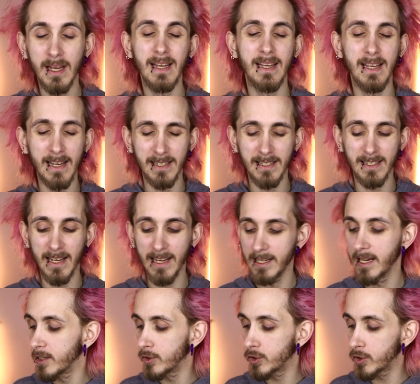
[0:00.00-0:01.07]
Yes, indeed.
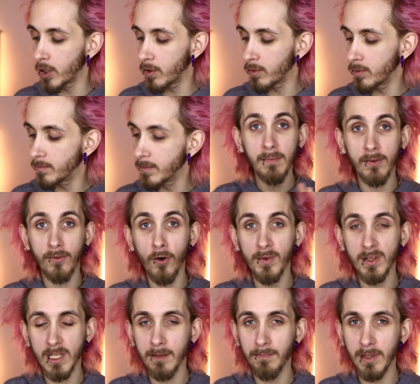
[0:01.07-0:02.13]
So, before
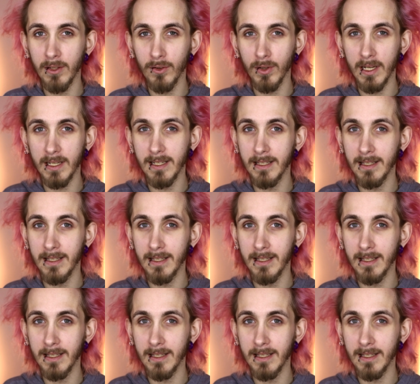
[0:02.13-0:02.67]
we jump into this